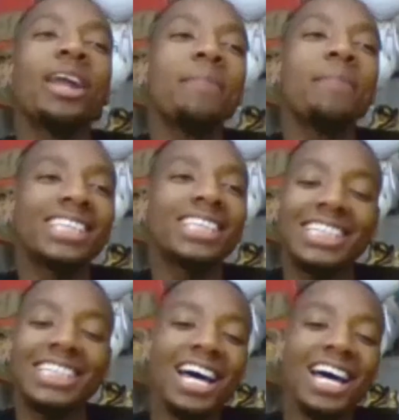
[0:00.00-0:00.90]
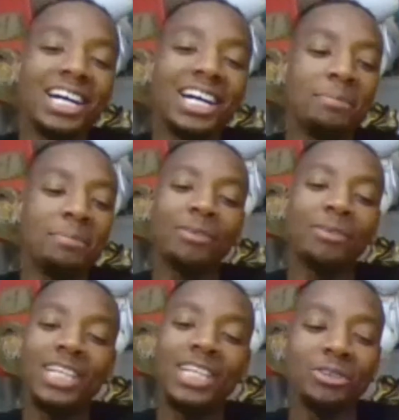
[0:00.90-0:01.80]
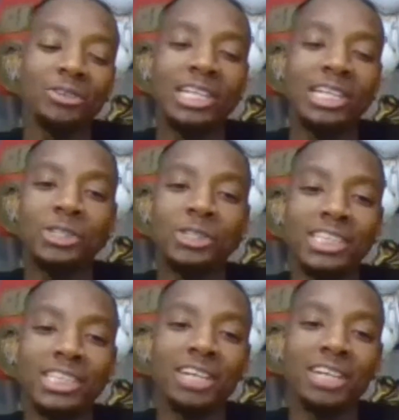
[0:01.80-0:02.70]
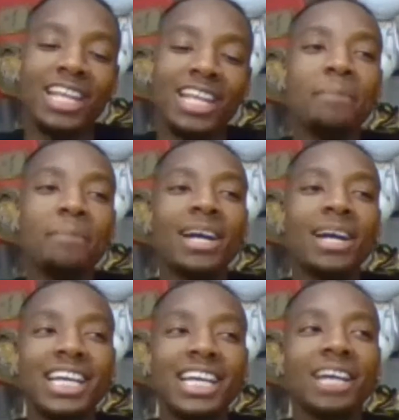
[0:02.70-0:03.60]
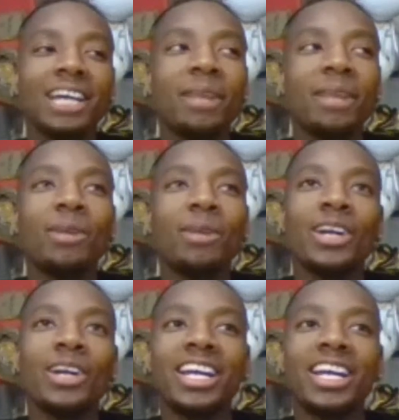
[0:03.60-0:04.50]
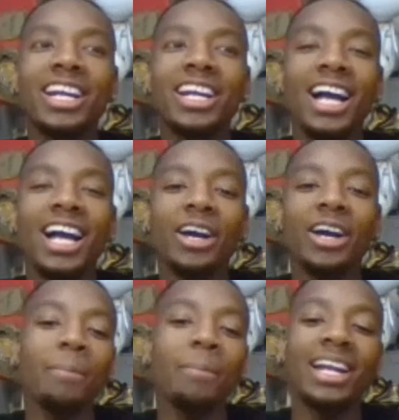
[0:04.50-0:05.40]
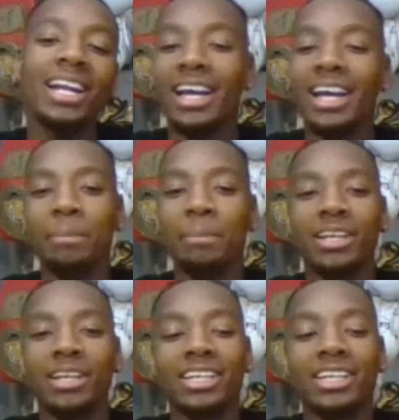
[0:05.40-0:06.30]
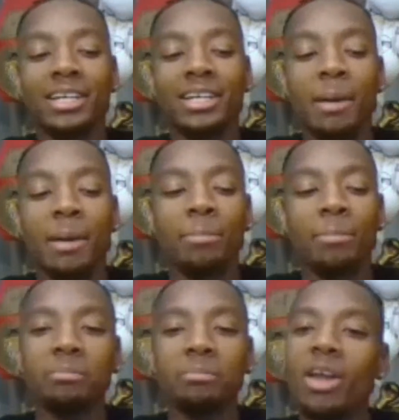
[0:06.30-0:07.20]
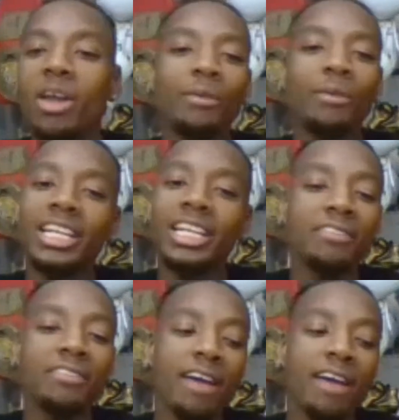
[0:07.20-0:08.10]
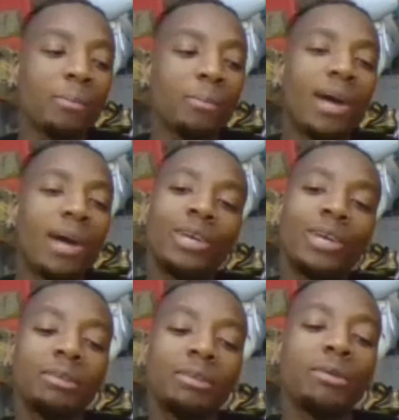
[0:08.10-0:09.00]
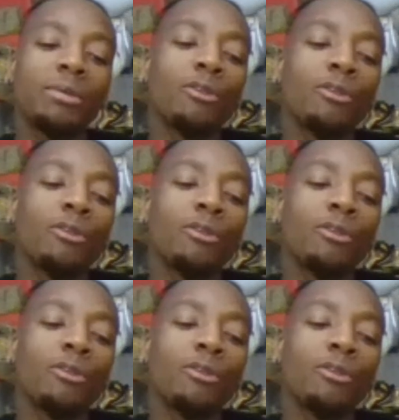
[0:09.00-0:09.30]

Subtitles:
I'm actually not. I really don't think too much of it. Like I might say, like, man, I'm gonna go in there and get a knockout, and it might not happen. But no, I really didn't even have no problem with it.